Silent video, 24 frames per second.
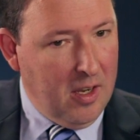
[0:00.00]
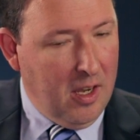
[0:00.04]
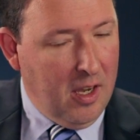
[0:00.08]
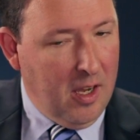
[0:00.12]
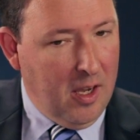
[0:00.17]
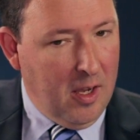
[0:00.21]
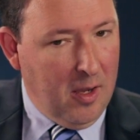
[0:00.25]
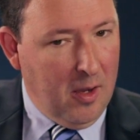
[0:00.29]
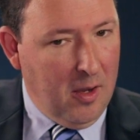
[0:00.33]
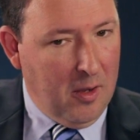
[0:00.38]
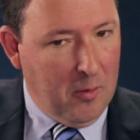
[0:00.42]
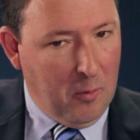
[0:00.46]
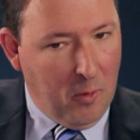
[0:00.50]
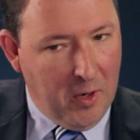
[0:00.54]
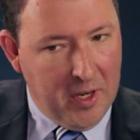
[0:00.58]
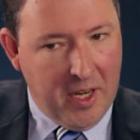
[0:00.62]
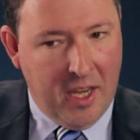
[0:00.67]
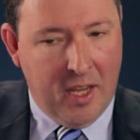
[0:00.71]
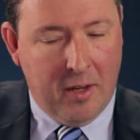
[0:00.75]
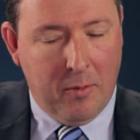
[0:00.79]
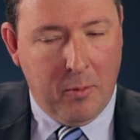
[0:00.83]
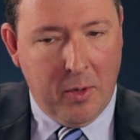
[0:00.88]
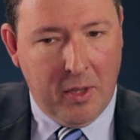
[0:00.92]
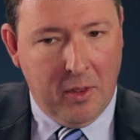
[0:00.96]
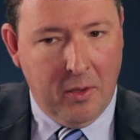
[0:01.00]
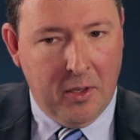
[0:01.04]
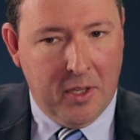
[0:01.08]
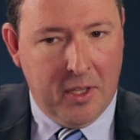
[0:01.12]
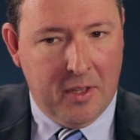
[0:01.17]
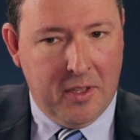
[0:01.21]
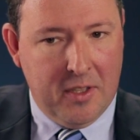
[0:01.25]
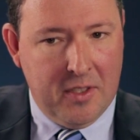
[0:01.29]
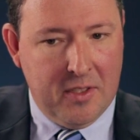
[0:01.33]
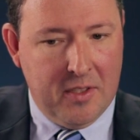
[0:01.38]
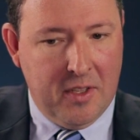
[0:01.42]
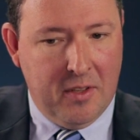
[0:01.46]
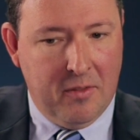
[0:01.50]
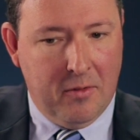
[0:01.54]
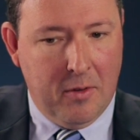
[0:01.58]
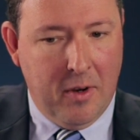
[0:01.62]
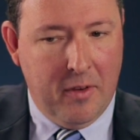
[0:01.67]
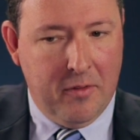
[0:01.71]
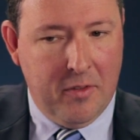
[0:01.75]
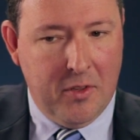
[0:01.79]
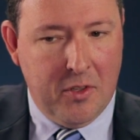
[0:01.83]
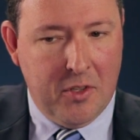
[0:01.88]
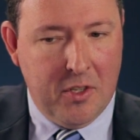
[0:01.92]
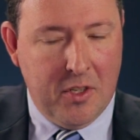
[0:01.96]
Uh, on one hand, we look at these
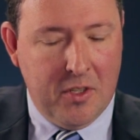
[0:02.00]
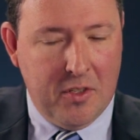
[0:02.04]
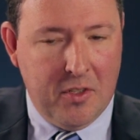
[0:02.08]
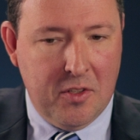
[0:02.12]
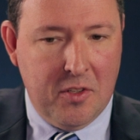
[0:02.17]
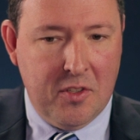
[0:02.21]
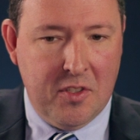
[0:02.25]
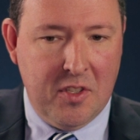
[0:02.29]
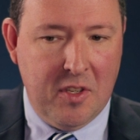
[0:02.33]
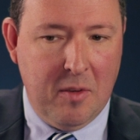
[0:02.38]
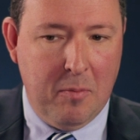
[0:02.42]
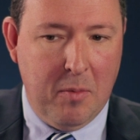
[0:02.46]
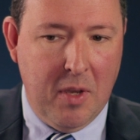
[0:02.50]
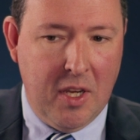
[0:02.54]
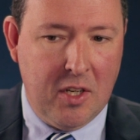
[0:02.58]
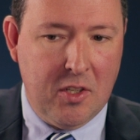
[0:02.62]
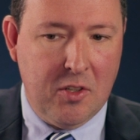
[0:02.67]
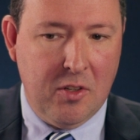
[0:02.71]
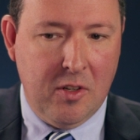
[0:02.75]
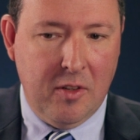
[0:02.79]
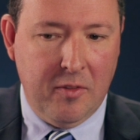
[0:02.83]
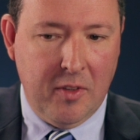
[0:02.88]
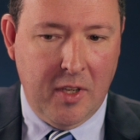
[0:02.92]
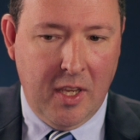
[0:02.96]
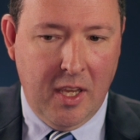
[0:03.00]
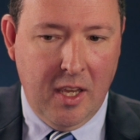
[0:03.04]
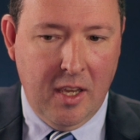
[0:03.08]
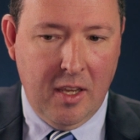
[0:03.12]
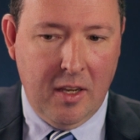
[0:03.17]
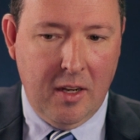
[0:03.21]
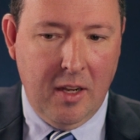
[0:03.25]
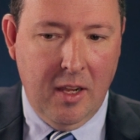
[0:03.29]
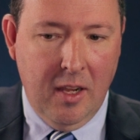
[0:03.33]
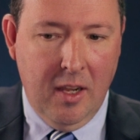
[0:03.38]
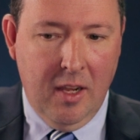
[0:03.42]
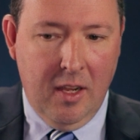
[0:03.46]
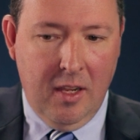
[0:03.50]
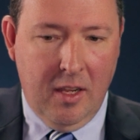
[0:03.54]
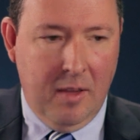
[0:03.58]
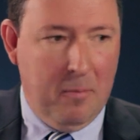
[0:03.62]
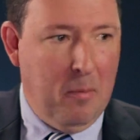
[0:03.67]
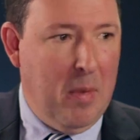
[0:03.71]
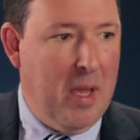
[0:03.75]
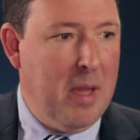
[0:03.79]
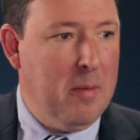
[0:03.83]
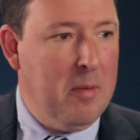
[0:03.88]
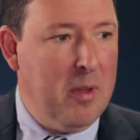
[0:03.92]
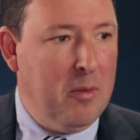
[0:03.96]
refugees and you see a picture of a kid, a
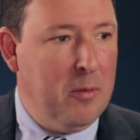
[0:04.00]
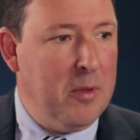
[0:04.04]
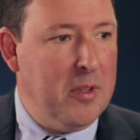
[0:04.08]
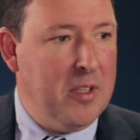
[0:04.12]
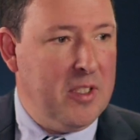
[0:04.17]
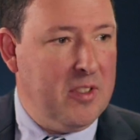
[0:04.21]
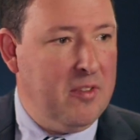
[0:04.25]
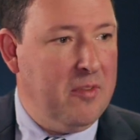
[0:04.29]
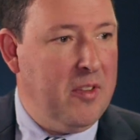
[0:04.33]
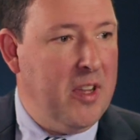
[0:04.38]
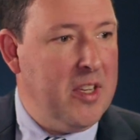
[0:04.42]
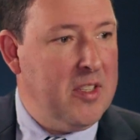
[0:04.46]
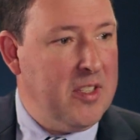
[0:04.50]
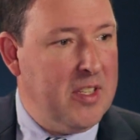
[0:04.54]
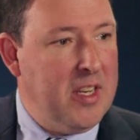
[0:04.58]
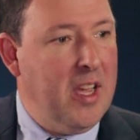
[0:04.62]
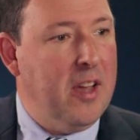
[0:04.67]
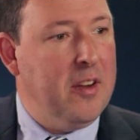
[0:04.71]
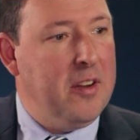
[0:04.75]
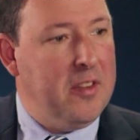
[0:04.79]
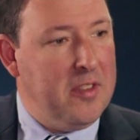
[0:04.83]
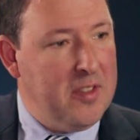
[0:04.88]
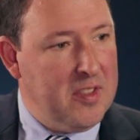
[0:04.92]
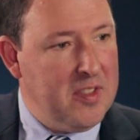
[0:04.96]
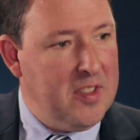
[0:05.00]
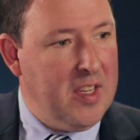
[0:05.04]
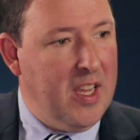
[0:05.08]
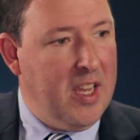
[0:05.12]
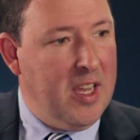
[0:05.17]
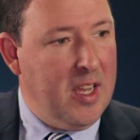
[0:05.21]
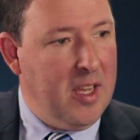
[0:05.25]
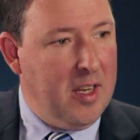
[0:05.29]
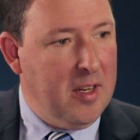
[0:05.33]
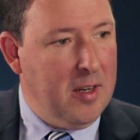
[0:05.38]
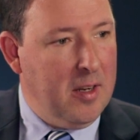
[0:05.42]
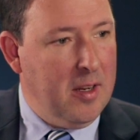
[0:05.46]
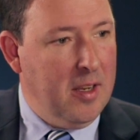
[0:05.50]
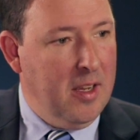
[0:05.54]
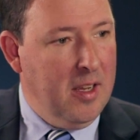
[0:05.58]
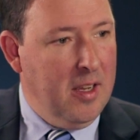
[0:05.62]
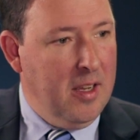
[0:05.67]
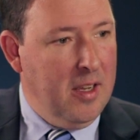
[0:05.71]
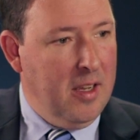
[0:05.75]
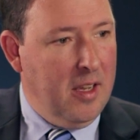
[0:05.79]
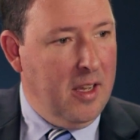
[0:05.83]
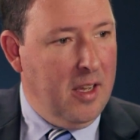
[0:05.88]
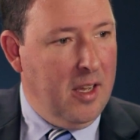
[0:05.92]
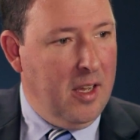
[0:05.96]
baby with his face down in the sand,
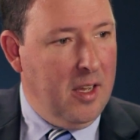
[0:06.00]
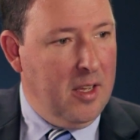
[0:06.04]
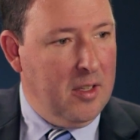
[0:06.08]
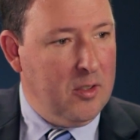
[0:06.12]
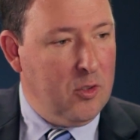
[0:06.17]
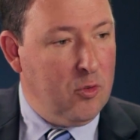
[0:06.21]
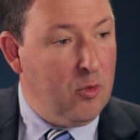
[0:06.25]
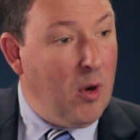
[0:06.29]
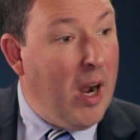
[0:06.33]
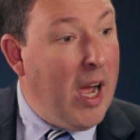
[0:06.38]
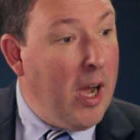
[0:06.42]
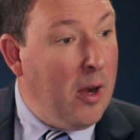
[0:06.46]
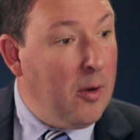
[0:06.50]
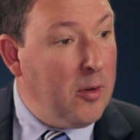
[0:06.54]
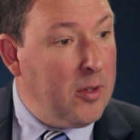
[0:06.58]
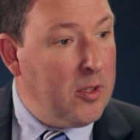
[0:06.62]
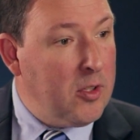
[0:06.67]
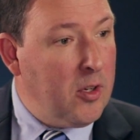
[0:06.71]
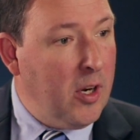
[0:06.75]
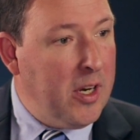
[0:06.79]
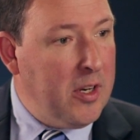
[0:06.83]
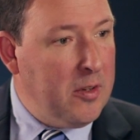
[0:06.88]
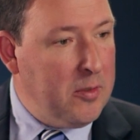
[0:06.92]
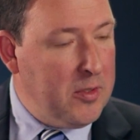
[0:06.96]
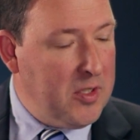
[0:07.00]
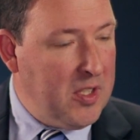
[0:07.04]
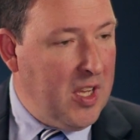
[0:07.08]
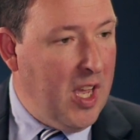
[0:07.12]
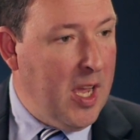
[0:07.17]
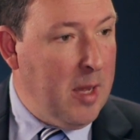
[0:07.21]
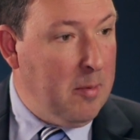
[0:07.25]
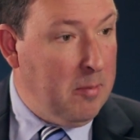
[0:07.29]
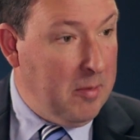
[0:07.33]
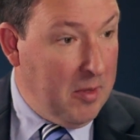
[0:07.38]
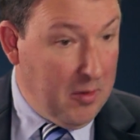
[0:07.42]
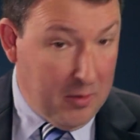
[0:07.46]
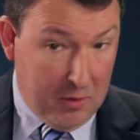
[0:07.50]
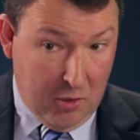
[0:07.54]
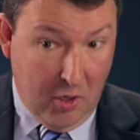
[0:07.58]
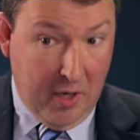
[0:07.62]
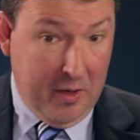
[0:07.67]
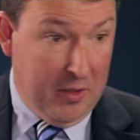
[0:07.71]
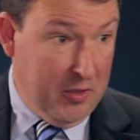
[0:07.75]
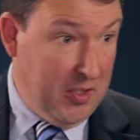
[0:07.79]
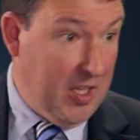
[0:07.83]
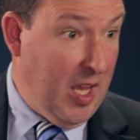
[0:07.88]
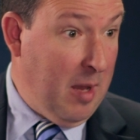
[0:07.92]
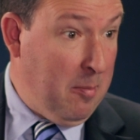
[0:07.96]
uh, drowned trying to escape. They're
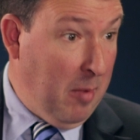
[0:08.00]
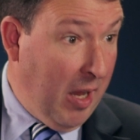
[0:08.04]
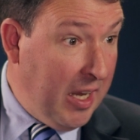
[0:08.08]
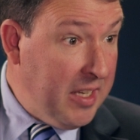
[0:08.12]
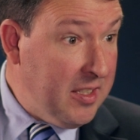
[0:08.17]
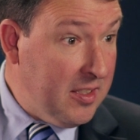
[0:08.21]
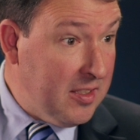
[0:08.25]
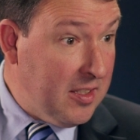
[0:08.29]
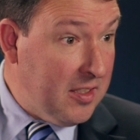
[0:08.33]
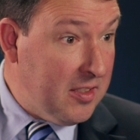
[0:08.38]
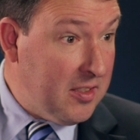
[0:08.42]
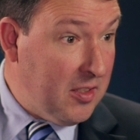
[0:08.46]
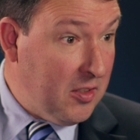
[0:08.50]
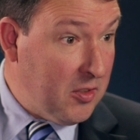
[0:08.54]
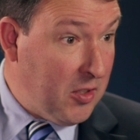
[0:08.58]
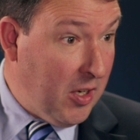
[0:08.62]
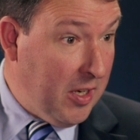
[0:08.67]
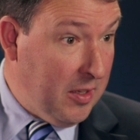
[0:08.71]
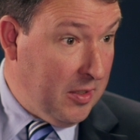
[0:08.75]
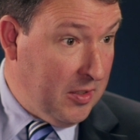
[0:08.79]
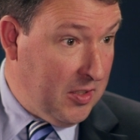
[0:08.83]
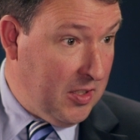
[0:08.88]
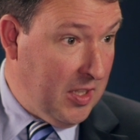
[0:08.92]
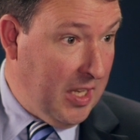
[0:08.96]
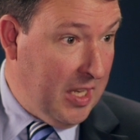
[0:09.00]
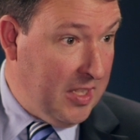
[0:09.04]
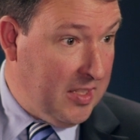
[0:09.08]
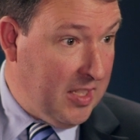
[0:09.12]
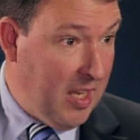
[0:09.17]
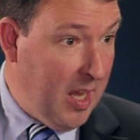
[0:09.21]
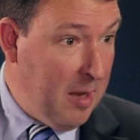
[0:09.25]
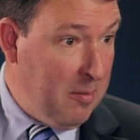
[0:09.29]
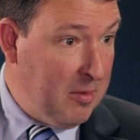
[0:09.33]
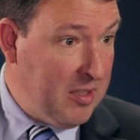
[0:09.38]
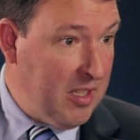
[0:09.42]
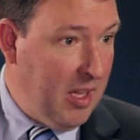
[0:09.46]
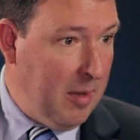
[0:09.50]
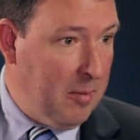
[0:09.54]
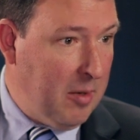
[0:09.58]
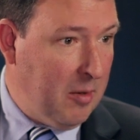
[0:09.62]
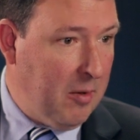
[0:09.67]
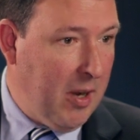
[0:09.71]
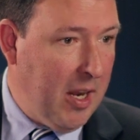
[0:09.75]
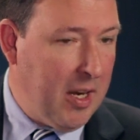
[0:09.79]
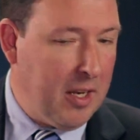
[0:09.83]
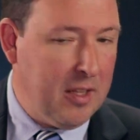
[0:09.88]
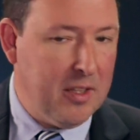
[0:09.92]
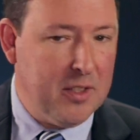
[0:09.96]
trying to escape ISIS. They're trying to escape
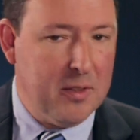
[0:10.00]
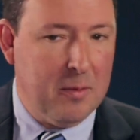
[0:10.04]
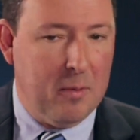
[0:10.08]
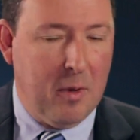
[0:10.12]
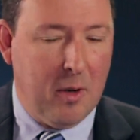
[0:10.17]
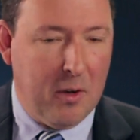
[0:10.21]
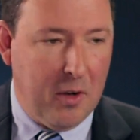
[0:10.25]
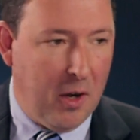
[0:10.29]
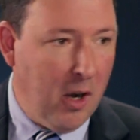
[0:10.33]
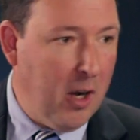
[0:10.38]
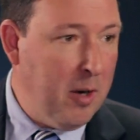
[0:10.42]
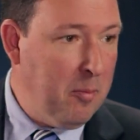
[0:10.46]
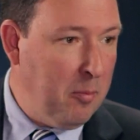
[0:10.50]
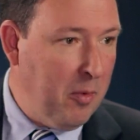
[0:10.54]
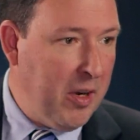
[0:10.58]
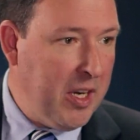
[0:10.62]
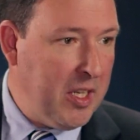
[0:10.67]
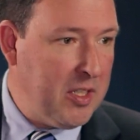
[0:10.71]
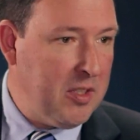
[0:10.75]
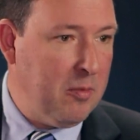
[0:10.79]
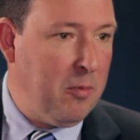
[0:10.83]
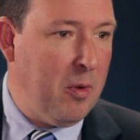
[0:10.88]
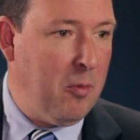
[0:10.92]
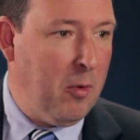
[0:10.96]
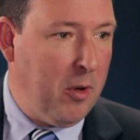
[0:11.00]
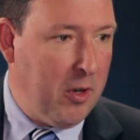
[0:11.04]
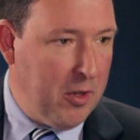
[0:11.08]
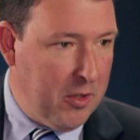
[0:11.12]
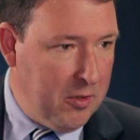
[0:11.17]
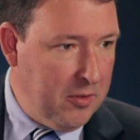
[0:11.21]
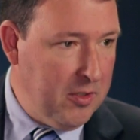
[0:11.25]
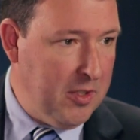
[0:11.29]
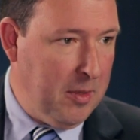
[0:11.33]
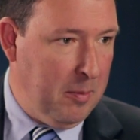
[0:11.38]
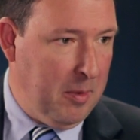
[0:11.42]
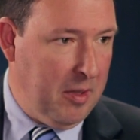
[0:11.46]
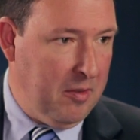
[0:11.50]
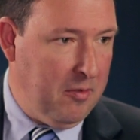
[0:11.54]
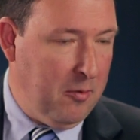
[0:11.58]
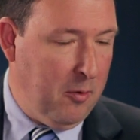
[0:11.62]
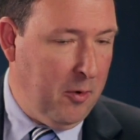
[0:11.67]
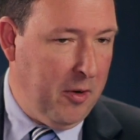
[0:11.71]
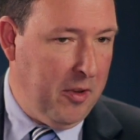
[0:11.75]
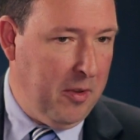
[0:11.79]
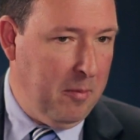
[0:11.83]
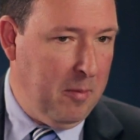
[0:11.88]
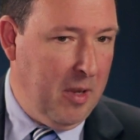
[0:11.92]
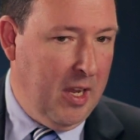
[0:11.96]
Islamic radicalism, and their heartbreaks, and we want to do something
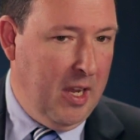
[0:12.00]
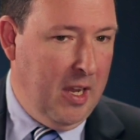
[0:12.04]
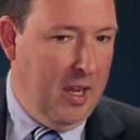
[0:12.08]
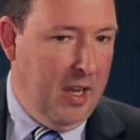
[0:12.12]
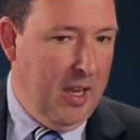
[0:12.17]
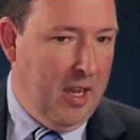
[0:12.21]
for them.